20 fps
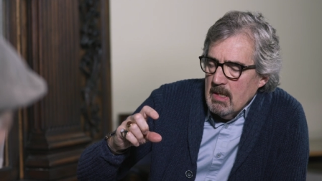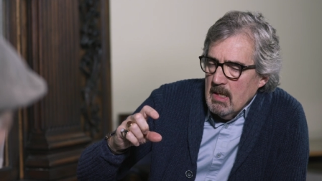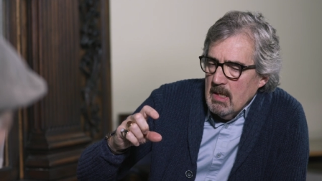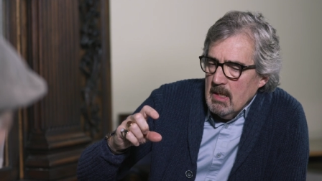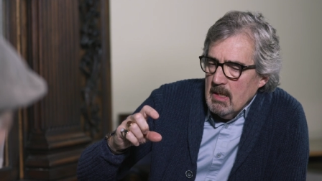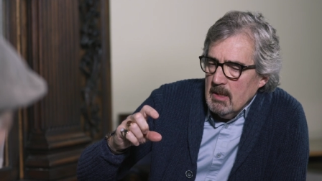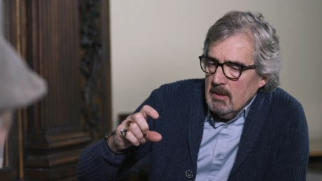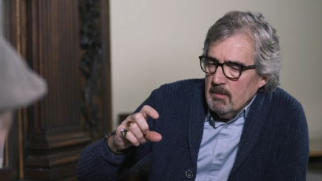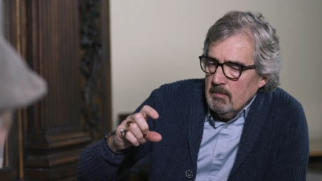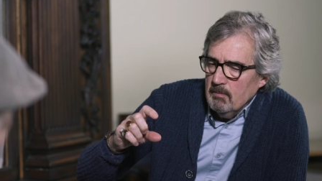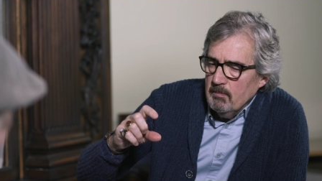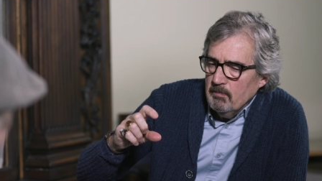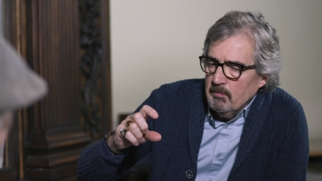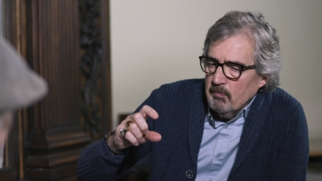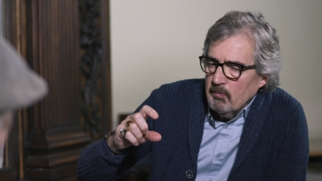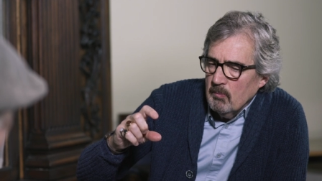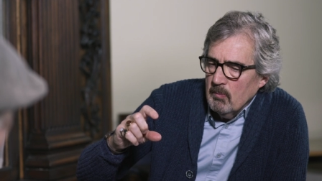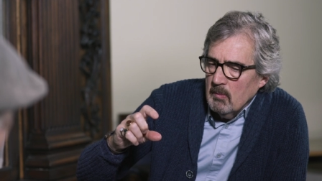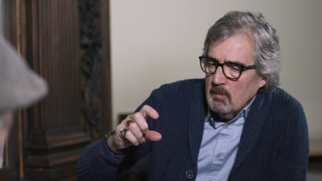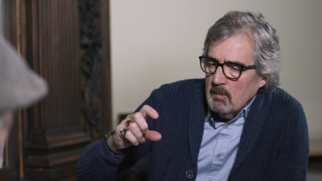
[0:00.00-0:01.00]

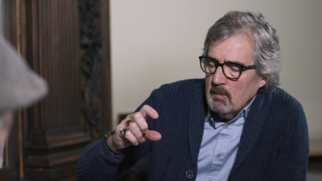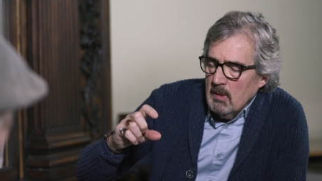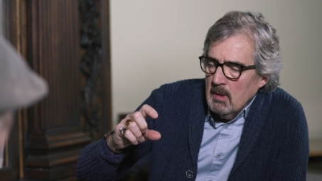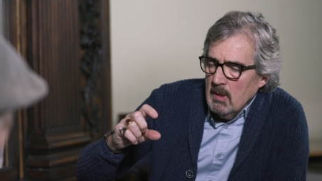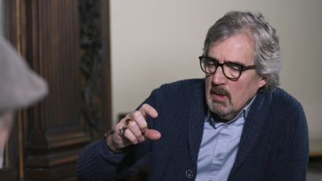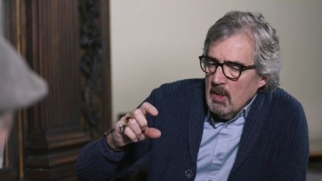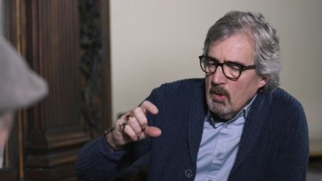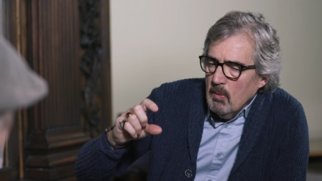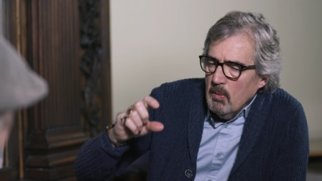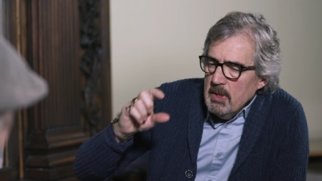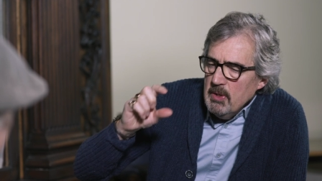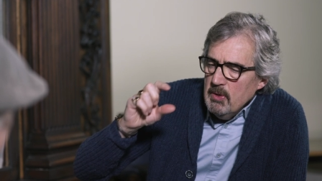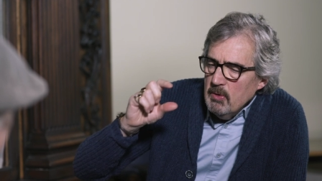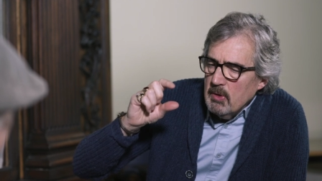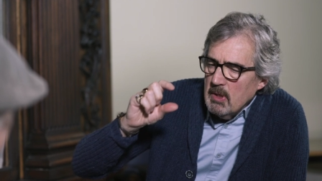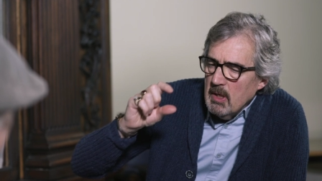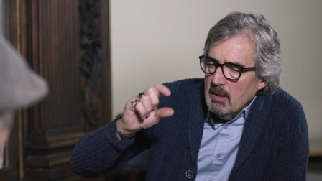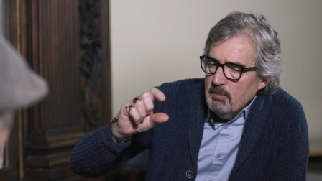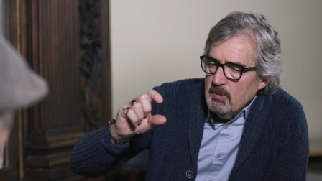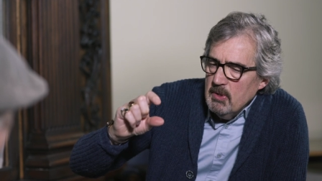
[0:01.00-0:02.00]
um, when you
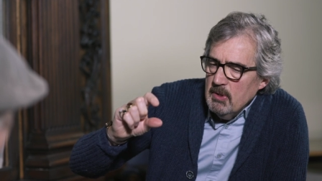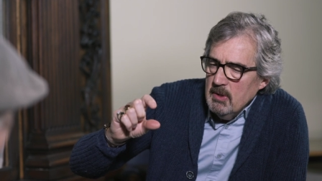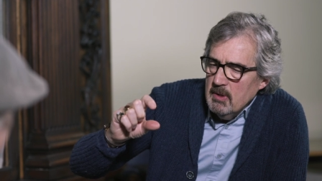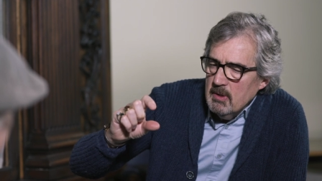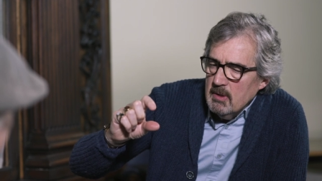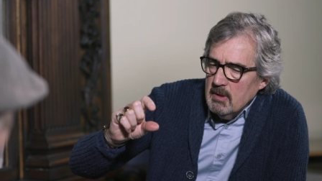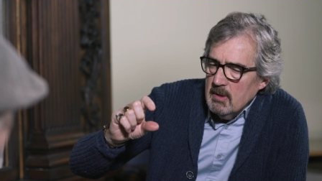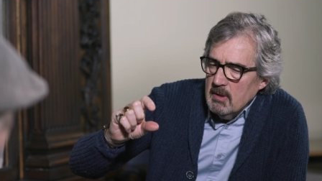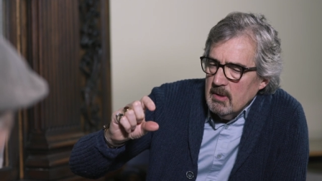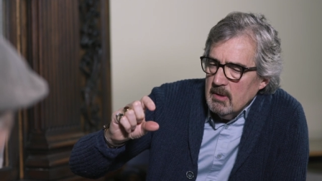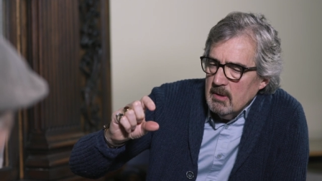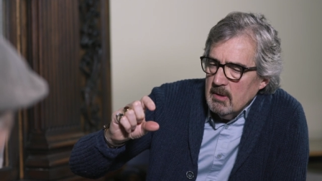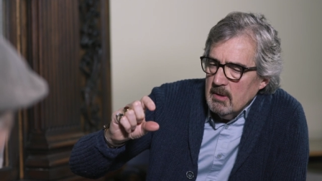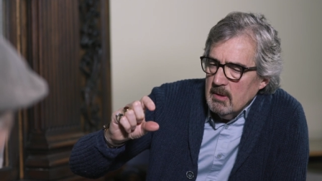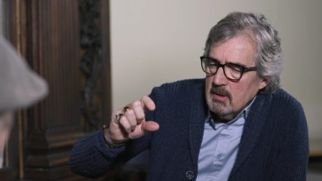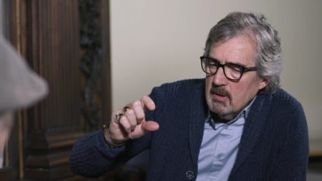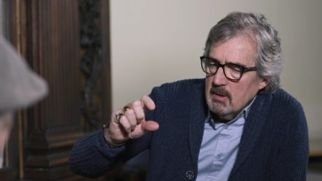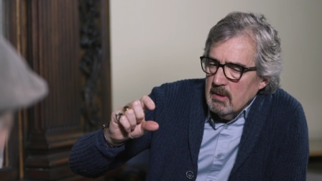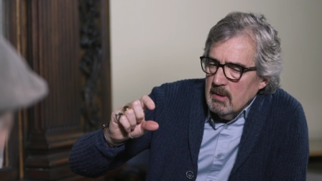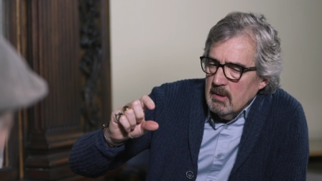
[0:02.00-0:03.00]
come to
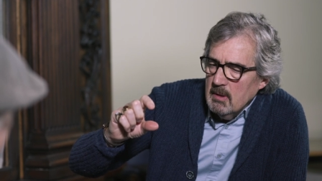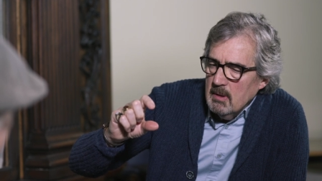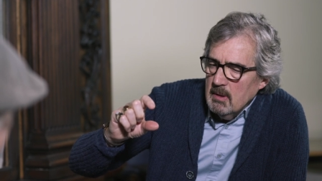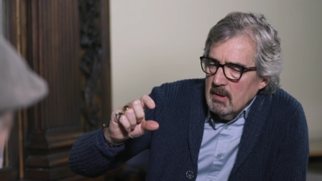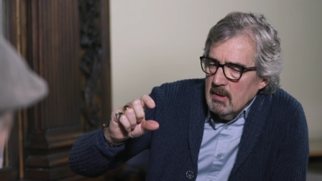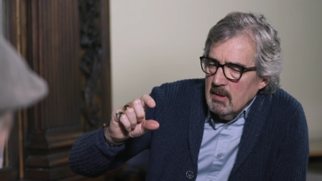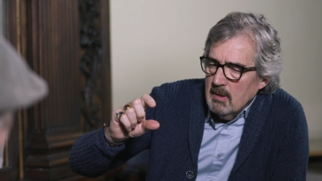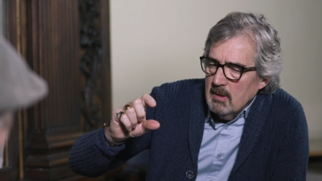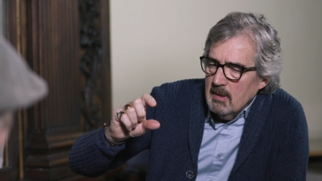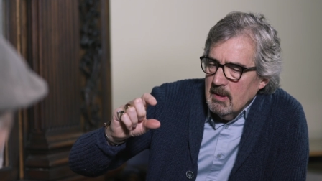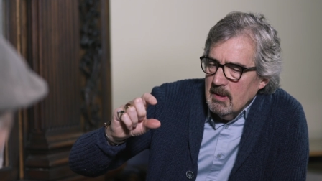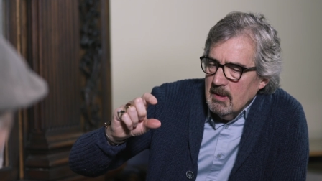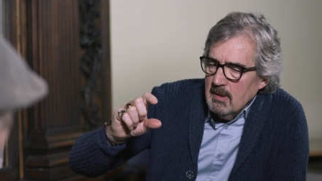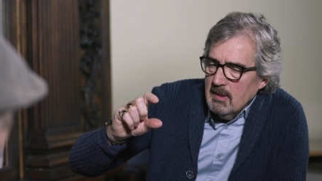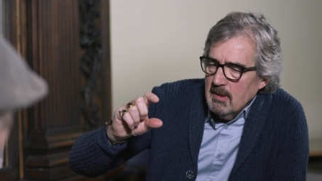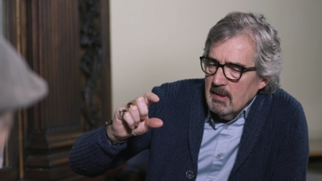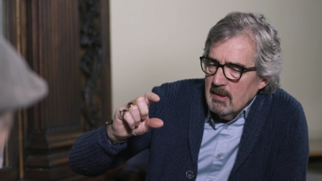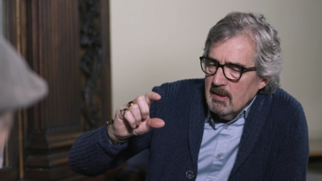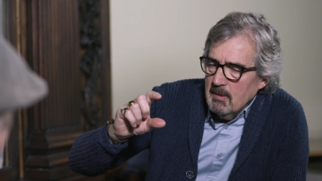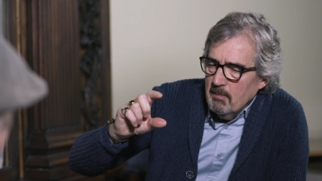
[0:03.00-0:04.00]
your
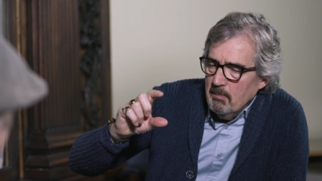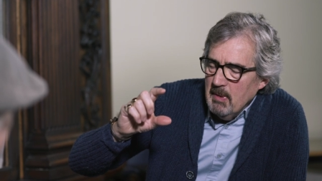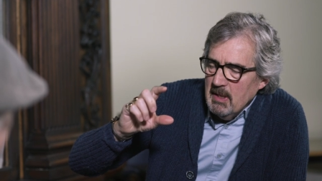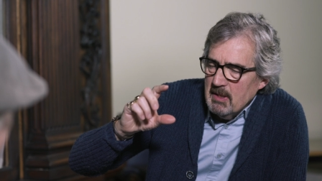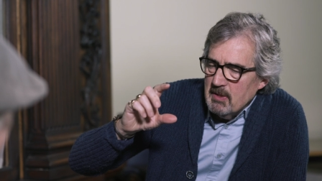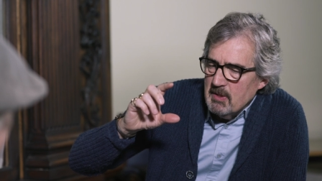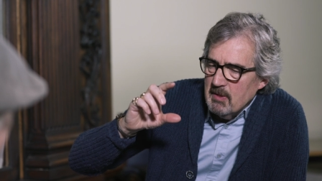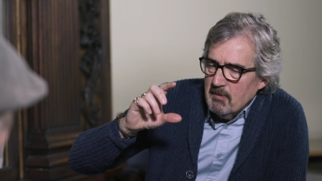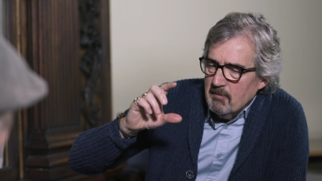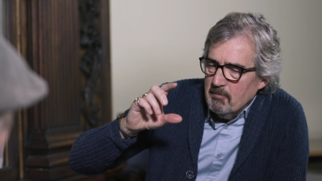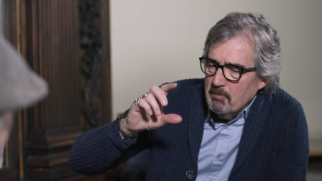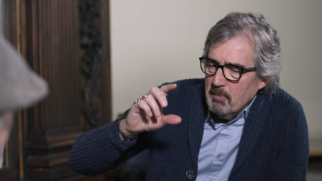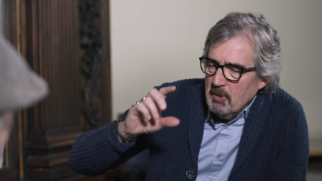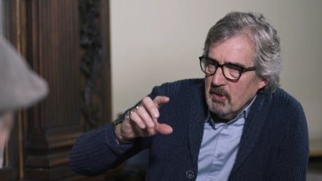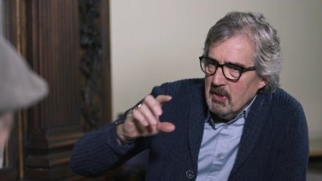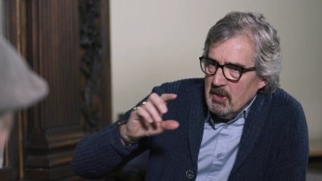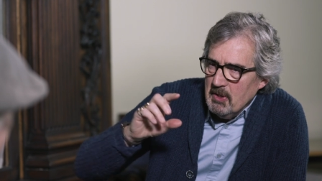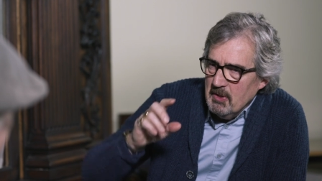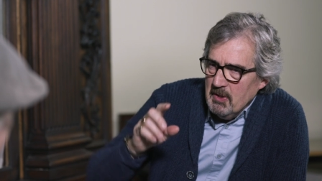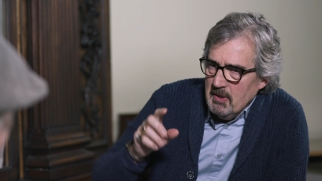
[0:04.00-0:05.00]
the bits of
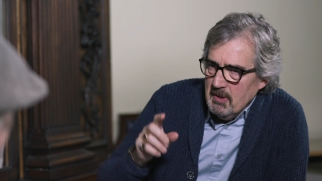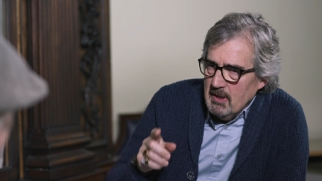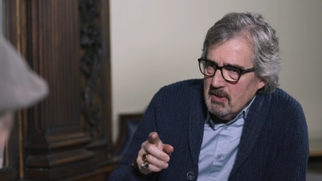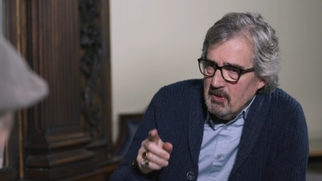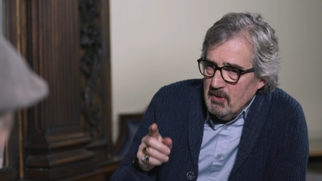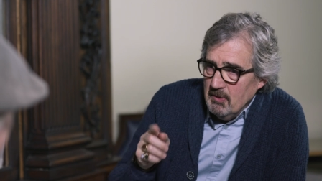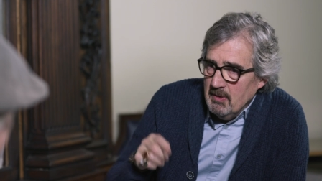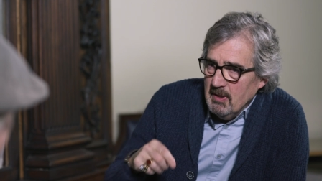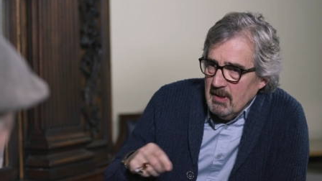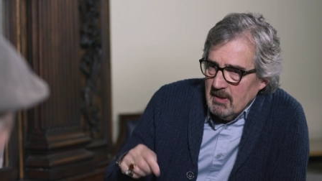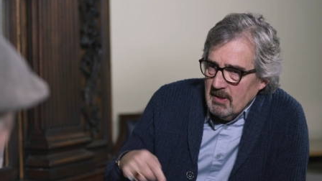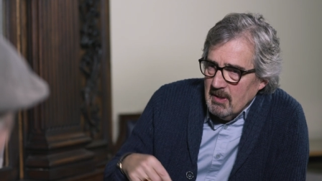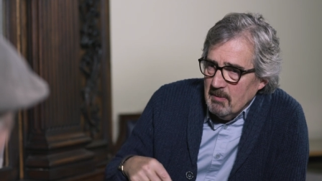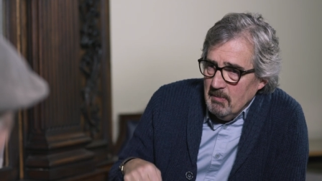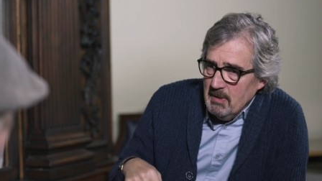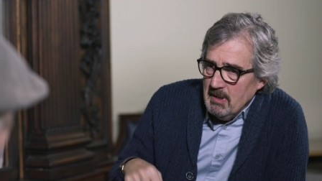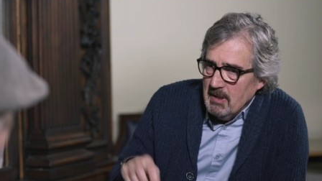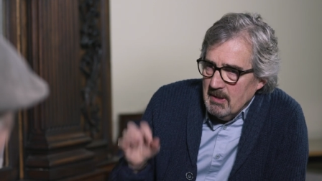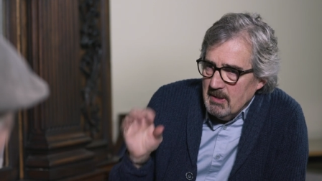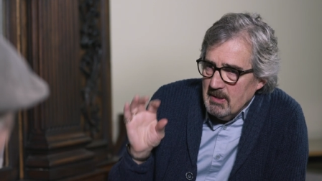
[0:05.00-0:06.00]
poetry that you think
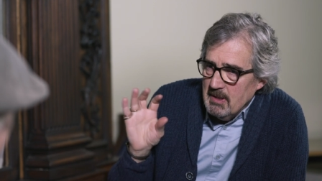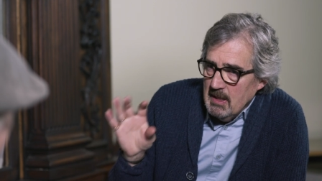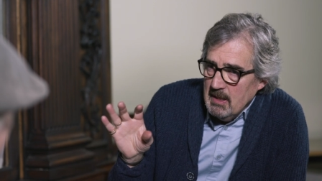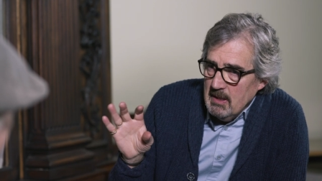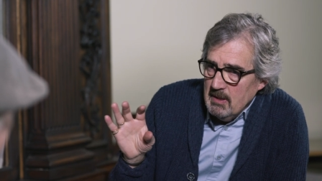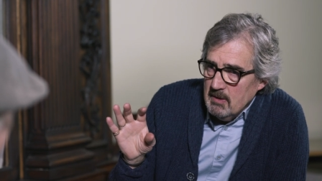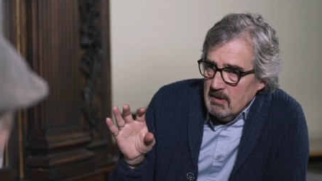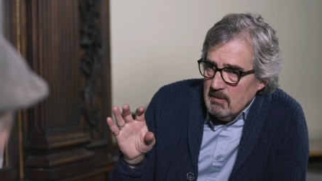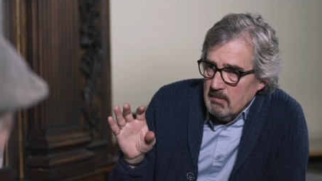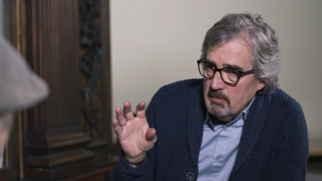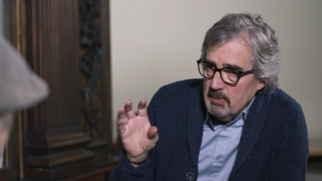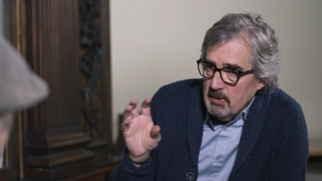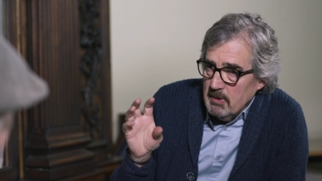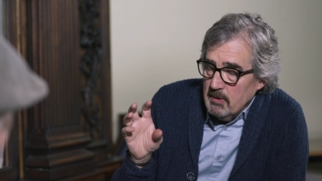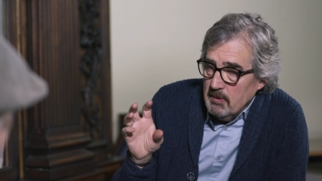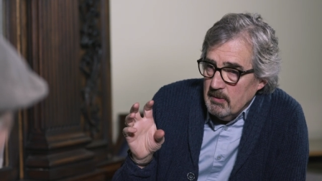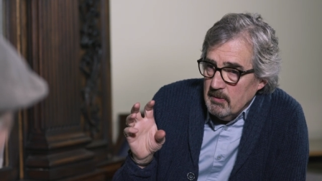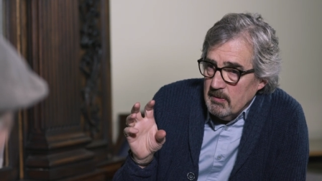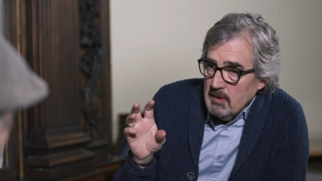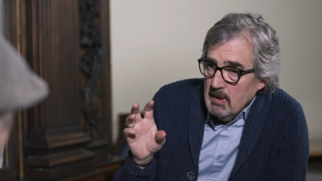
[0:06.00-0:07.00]
can be contained in
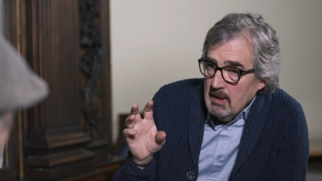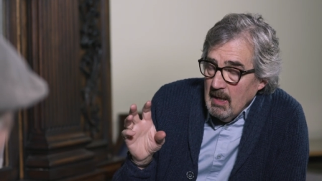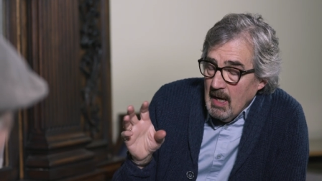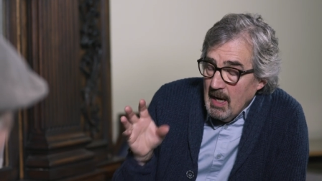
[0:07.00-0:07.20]
prose.